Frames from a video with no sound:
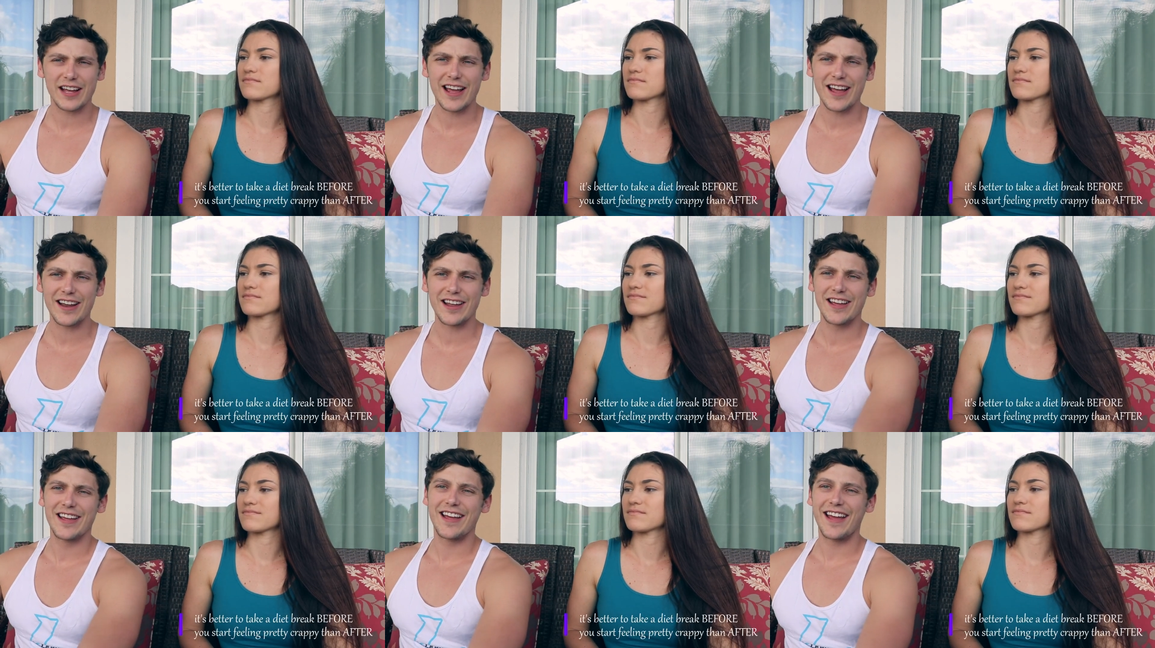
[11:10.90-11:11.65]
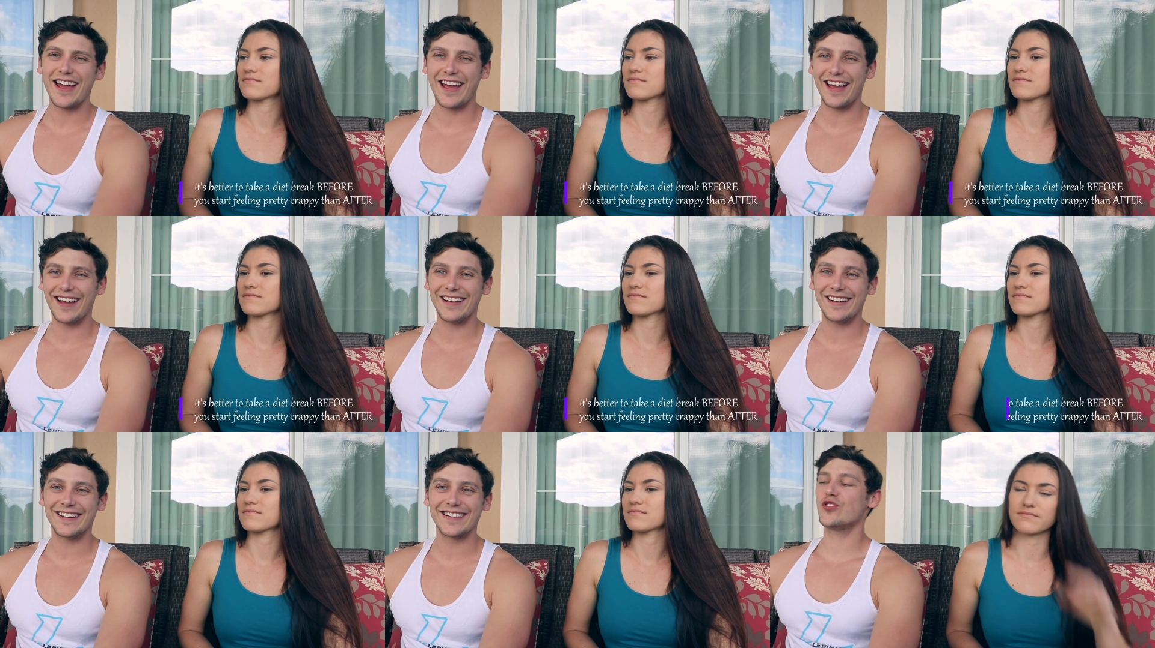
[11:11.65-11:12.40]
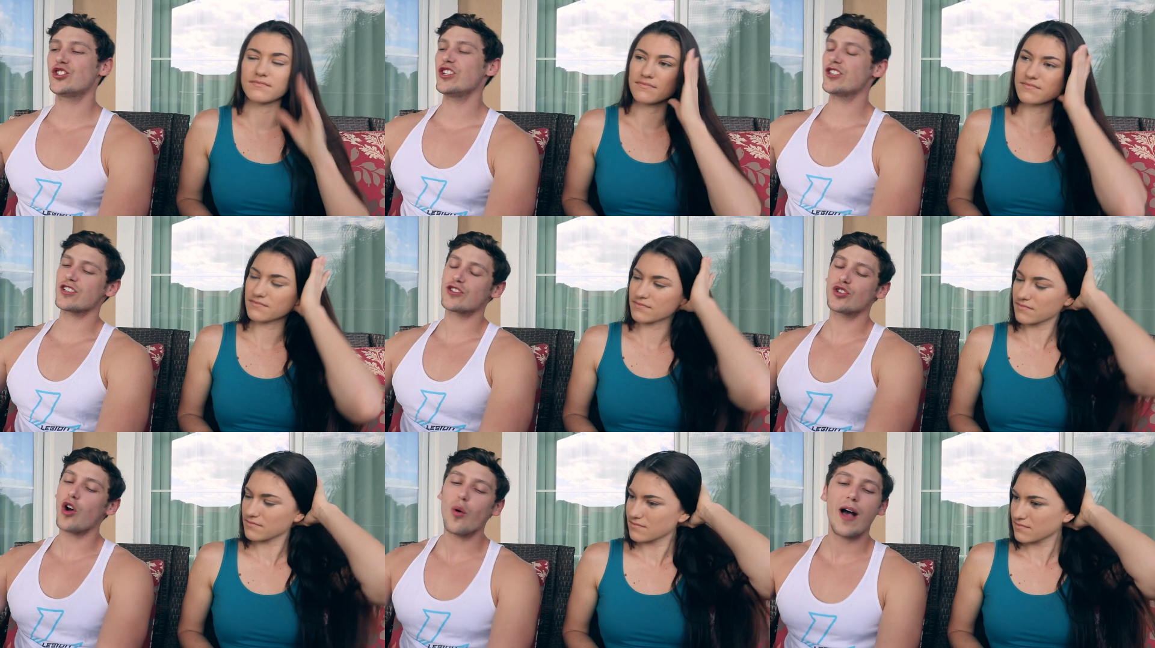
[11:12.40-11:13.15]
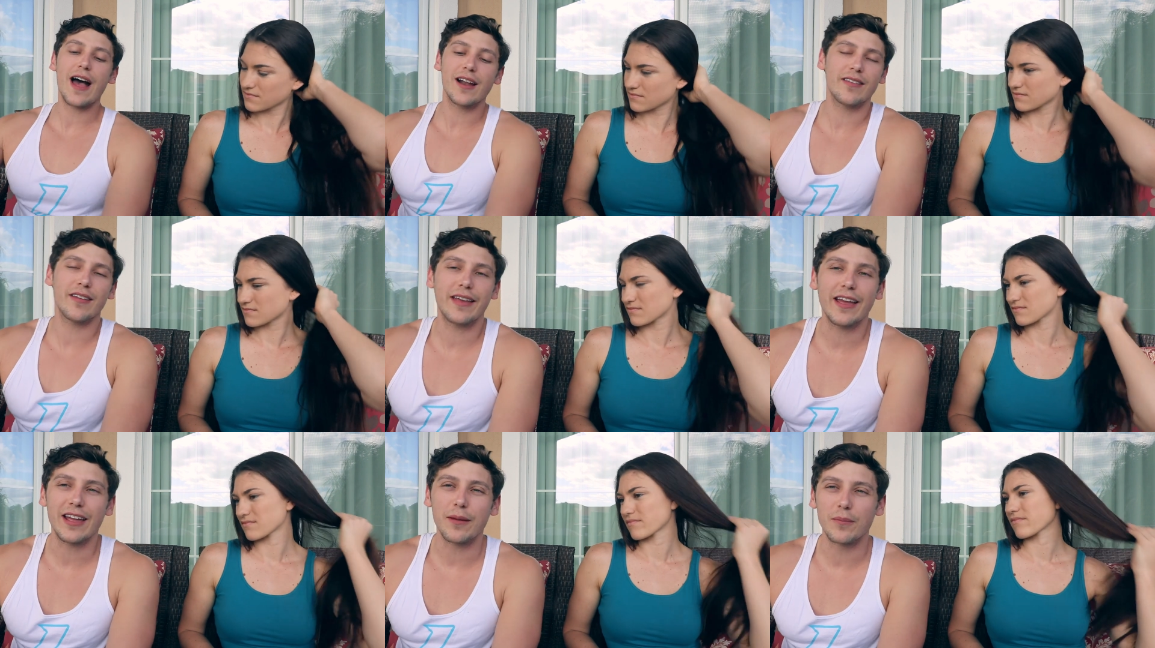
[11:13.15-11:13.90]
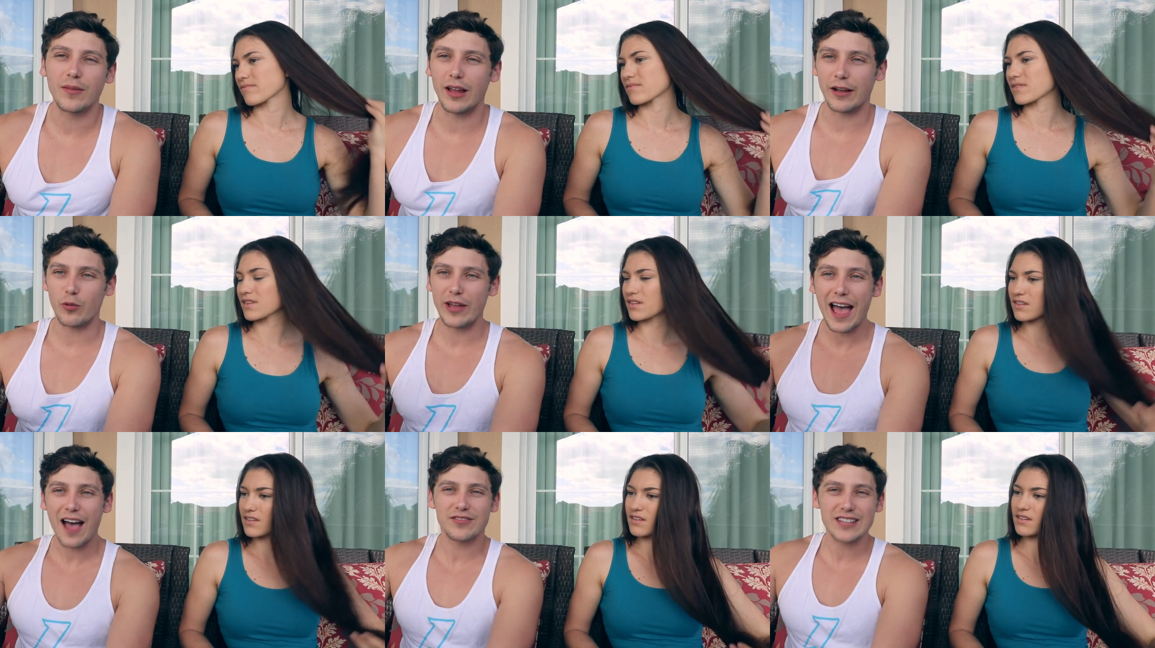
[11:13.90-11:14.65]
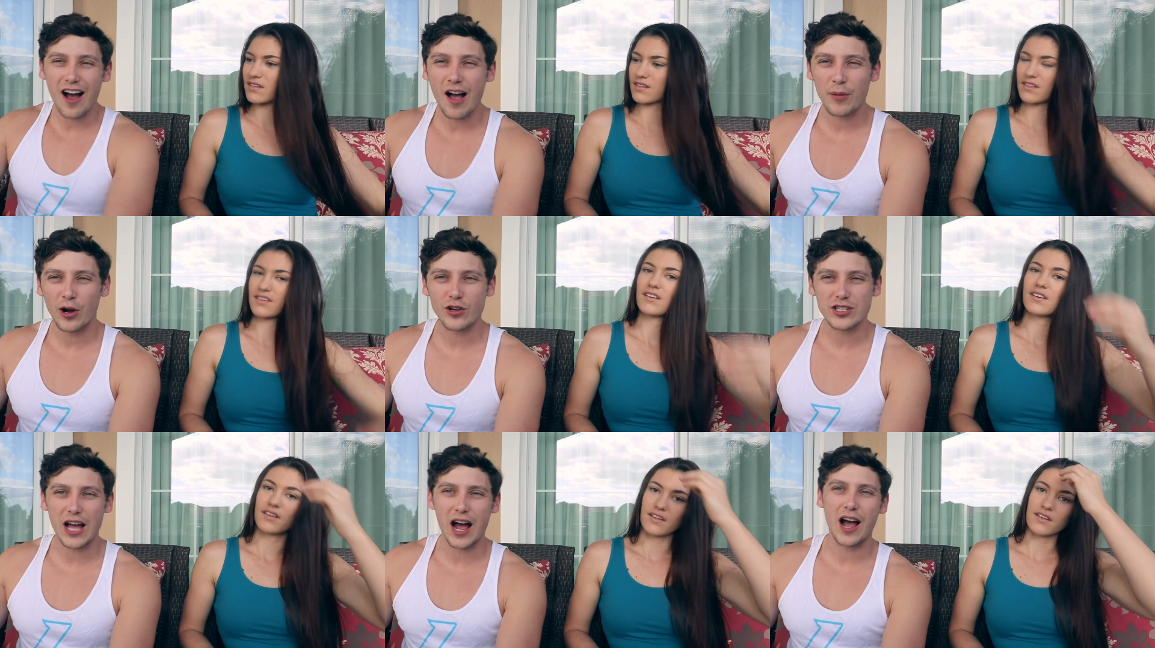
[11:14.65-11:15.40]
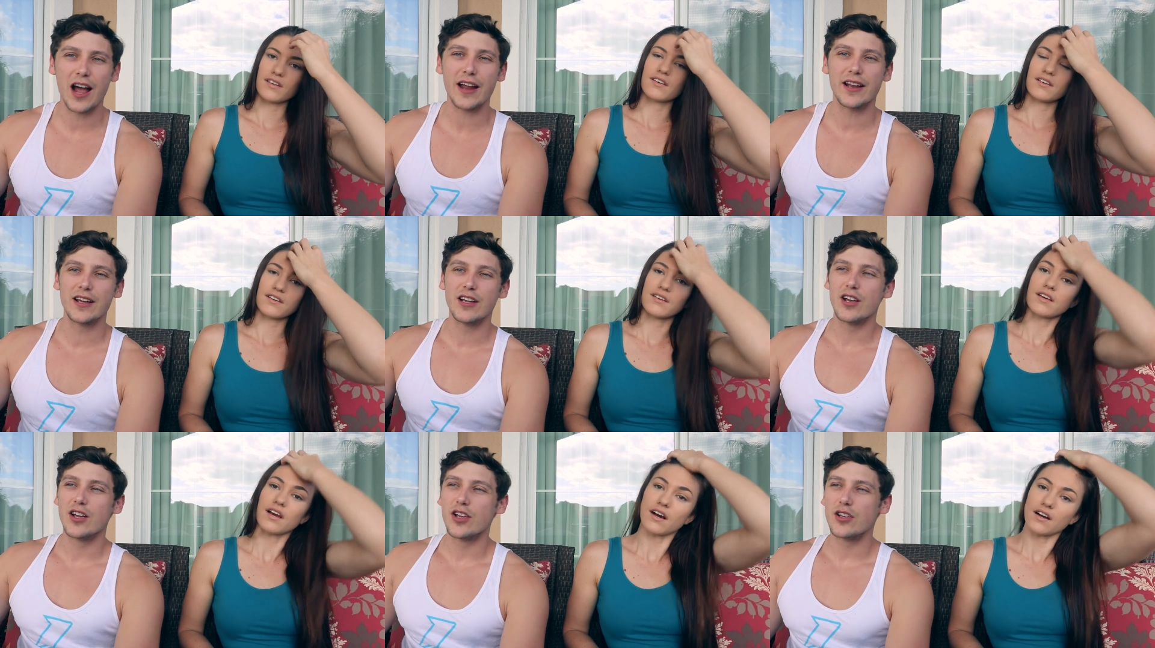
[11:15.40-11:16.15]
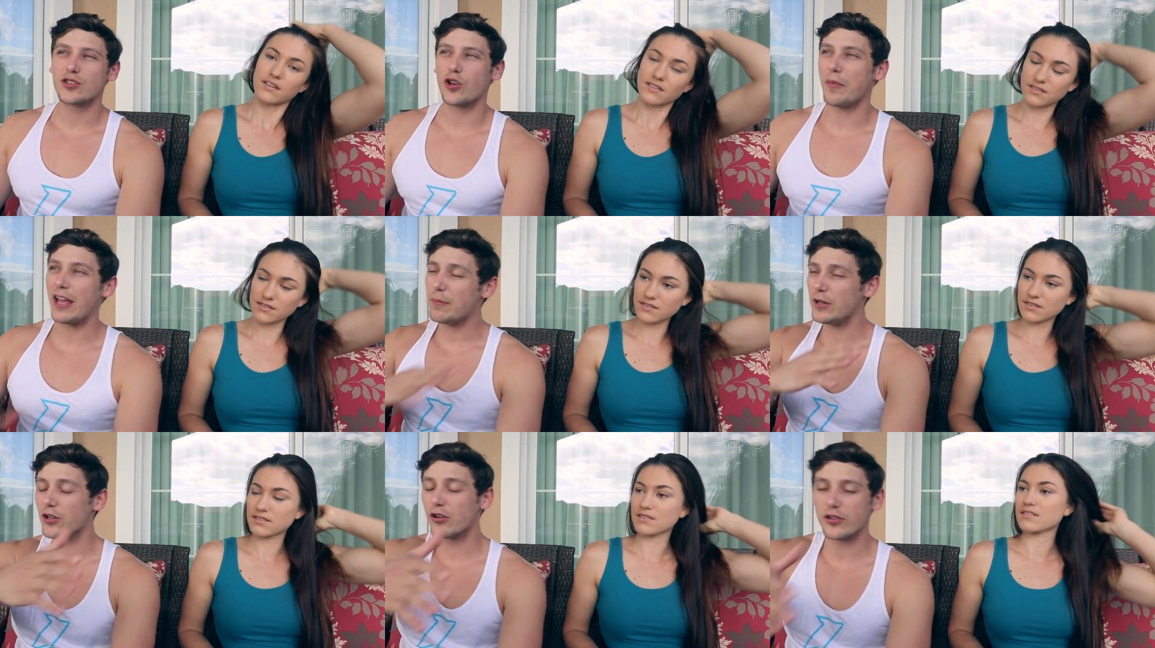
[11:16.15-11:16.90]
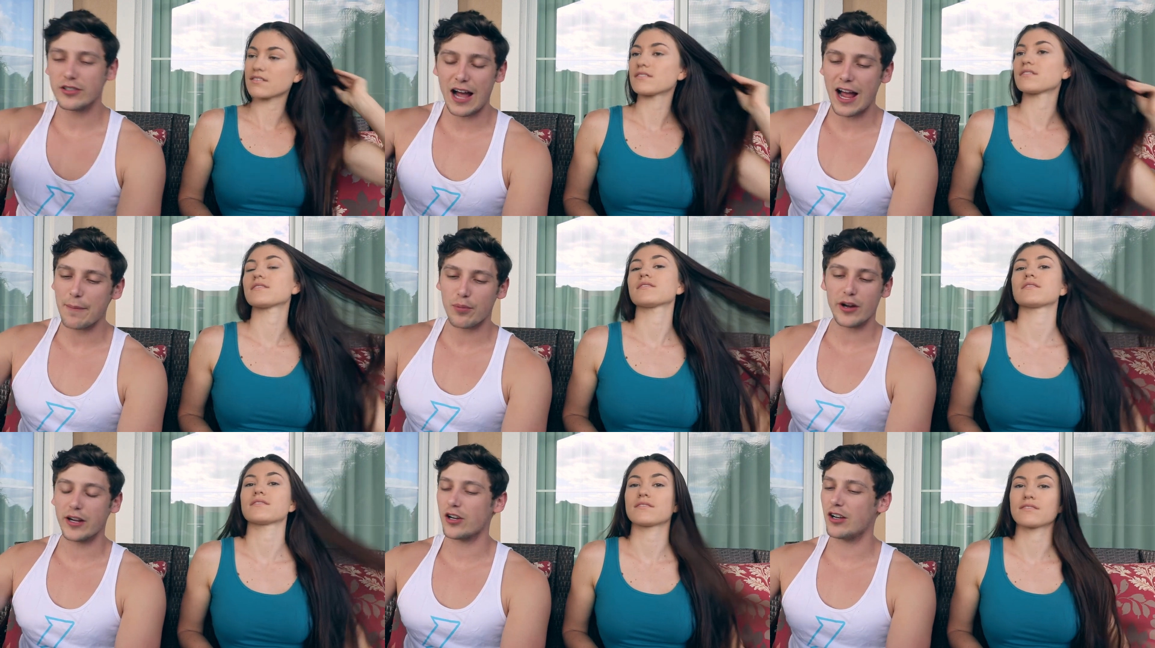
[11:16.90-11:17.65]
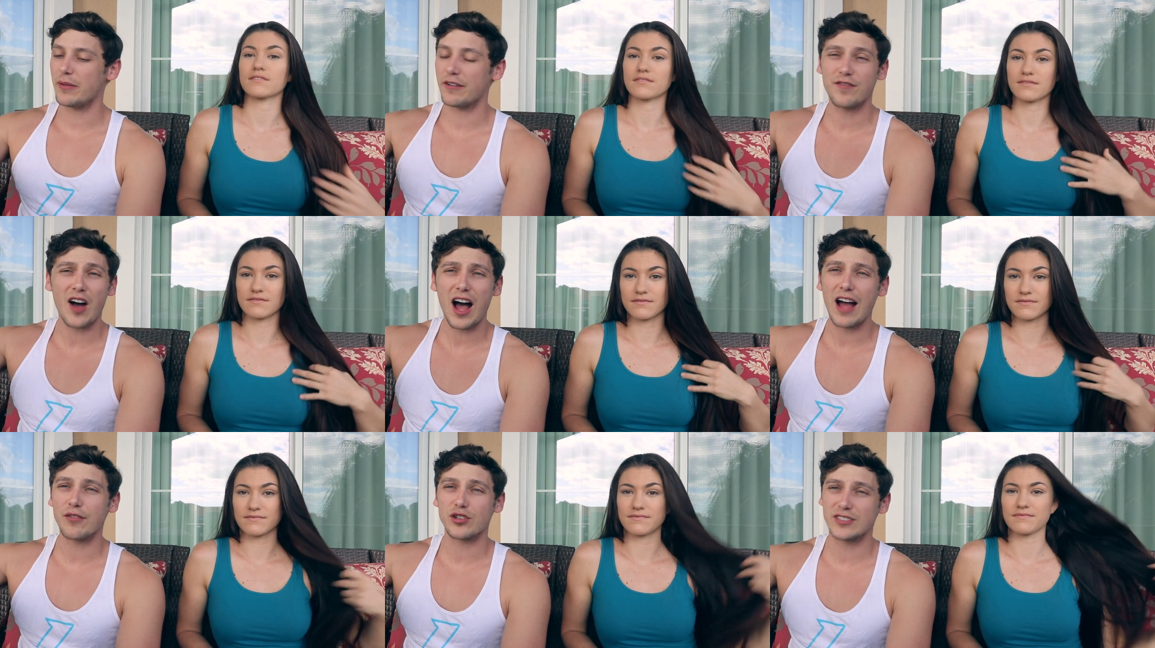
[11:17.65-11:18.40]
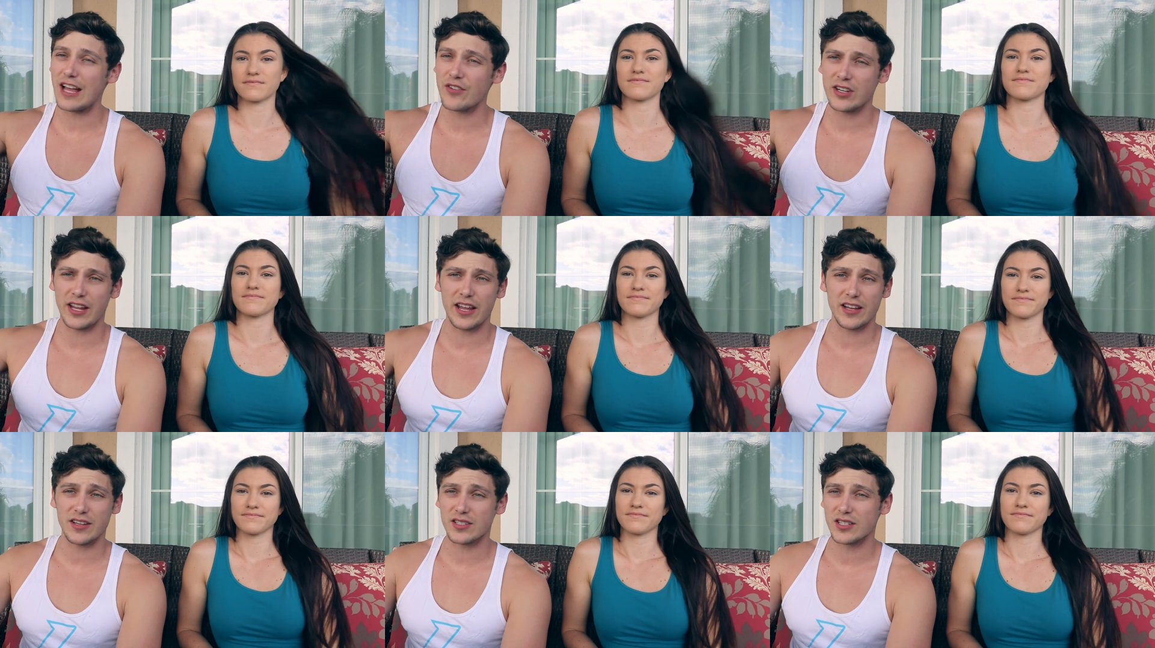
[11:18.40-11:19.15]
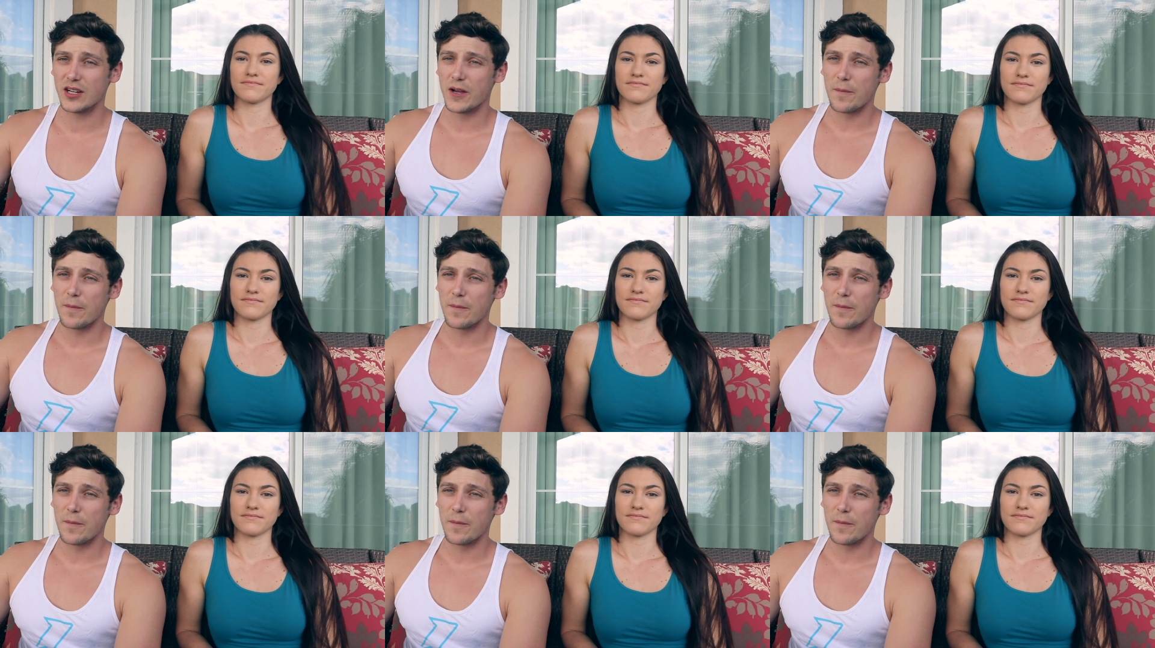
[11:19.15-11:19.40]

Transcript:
Speaker 1: ahead and she's just so ahead of the game. Like we have time on our side. Yeah. So maybe your diet break could have been five or seven days.